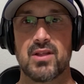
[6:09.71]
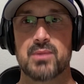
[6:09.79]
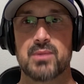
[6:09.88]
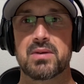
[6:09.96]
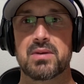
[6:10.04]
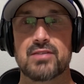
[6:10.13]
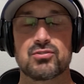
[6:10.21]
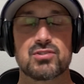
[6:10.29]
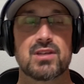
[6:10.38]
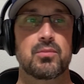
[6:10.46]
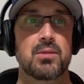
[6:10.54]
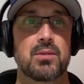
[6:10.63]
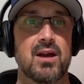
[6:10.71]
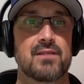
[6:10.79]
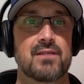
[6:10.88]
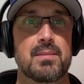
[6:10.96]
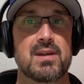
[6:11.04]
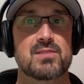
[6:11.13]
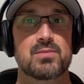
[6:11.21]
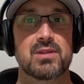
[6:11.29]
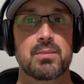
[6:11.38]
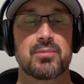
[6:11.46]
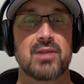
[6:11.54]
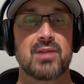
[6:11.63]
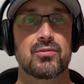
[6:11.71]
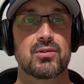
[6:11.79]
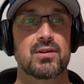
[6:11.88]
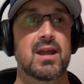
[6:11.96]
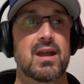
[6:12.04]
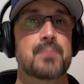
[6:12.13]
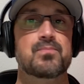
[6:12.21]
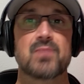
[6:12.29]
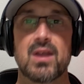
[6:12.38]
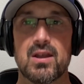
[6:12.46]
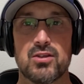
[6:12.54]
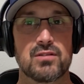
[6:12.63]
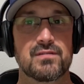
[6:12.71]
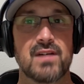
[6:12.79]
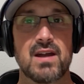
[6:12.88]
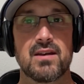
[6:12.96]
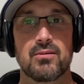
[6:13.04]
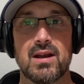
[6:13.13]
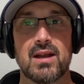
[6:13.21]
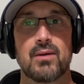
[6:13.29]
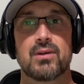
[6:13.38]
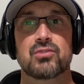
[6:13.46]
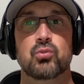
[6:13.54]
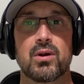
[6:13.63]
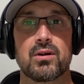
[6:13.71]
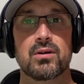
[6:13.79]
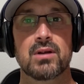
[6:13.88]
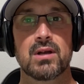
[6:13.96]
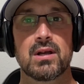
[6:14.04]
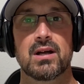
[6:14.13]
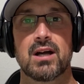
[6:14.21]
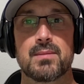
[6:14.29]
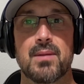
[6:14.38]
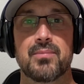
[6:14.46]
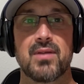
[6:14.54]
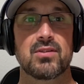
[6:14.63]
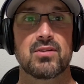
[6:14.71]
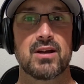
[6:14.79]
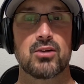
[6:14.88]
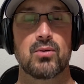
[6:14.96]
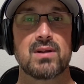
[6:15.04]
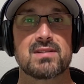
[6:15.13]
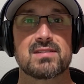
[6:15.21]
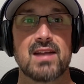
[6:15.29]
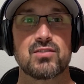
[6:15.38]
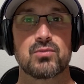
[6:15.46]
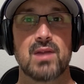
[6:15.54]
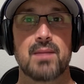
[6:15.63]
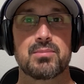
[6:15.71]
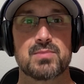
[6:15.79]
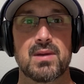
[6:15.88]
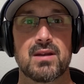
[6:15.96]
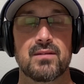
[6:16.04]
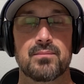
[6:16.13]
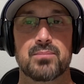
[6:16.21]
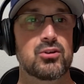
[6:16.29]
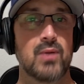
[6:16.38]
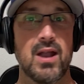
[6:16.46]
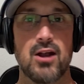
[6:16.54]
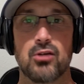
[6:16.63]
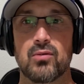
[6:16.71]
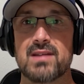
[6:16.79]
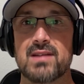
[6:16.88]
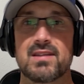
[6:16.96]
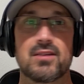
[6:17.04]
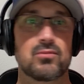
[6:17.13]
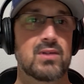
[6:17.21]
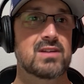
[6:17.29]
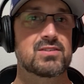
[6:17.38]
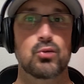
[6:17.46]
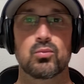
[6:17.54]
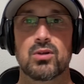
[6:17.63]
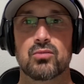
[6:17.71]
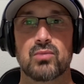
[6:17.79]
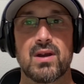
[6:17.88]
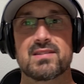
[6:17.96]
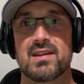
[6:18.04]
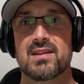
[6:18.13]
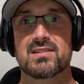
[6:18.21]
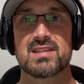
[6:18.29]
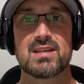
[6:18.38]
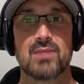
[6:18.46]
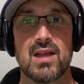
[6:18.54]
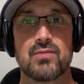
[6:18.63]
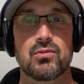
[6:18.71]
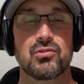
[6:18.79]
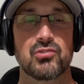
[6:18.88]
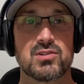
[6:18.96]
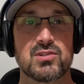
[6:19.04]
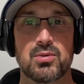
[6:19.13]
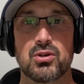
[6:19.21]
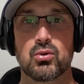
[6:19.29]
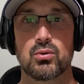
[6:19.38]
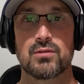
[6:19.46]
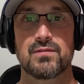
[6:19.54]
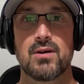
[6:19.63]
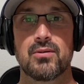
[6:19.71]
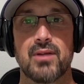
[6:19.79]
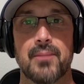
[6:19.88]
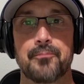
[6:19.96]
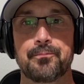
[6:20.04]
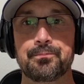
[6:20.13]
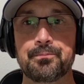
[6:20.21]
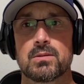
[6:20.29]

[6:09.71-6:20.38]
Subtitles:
I thought it was pretty interesting from Codified Baseball they put out there today. You can find it right now on Twitter. Hit them up. They have a lot of great stats from that perspective. They do error rates, hit rates, home run rates at a team level, so it's pretty cool to follow them.